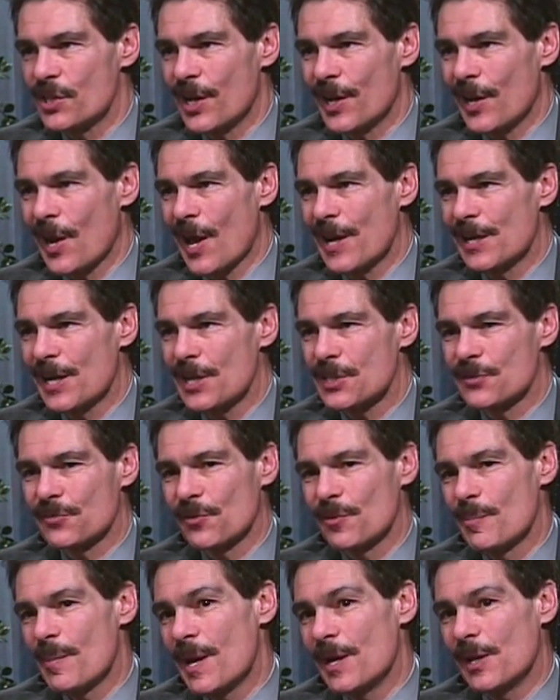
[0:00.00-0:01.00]
and I guess
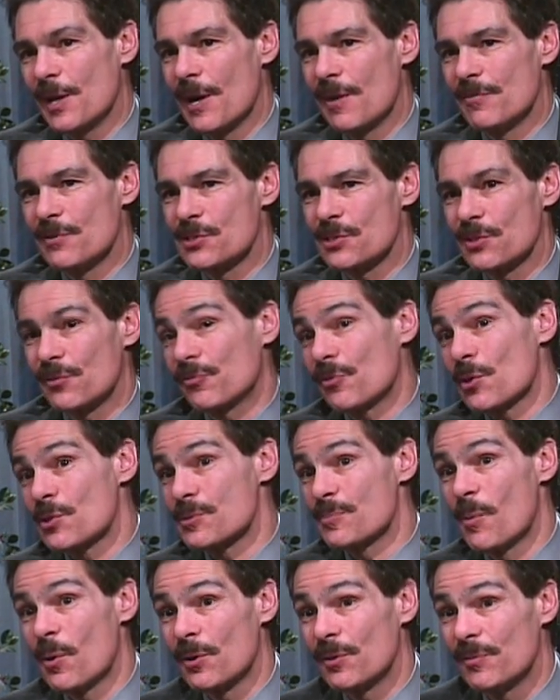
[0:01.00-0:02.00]
for many of us, the
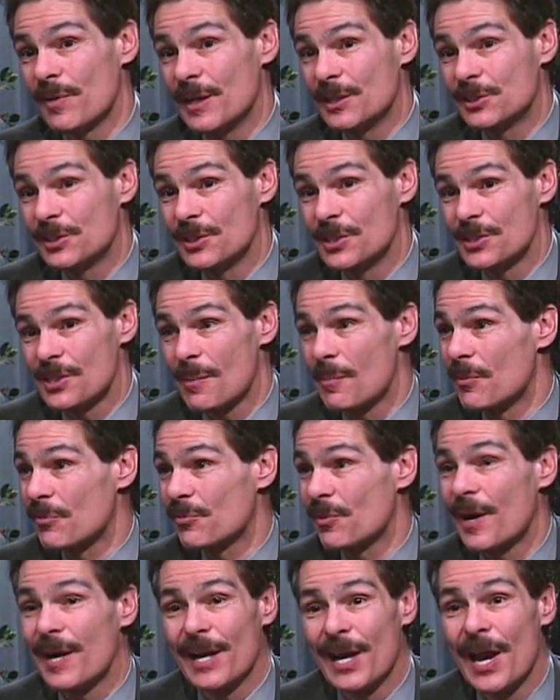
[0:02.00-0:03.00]
first motivation is I'm
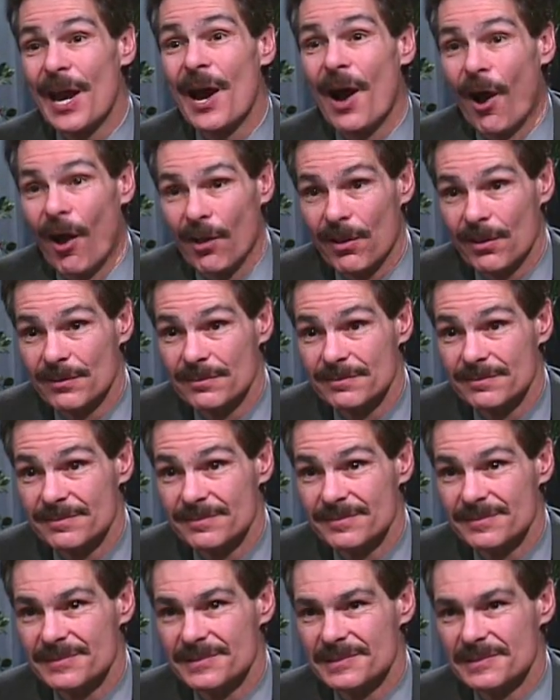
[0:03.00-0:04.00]
afraid of hell.
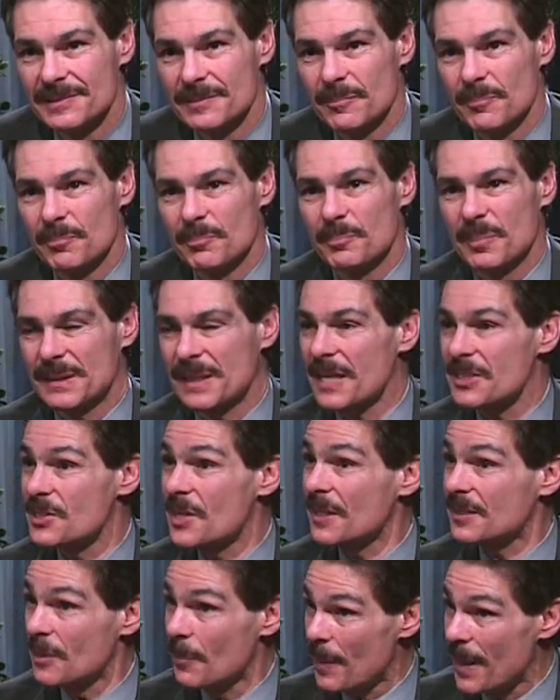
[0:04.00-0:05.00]
But that's
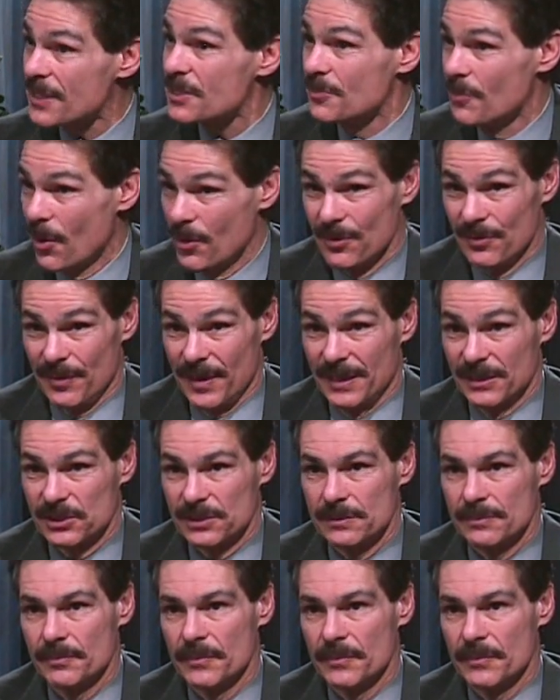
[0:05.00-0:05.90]
not the best motivation.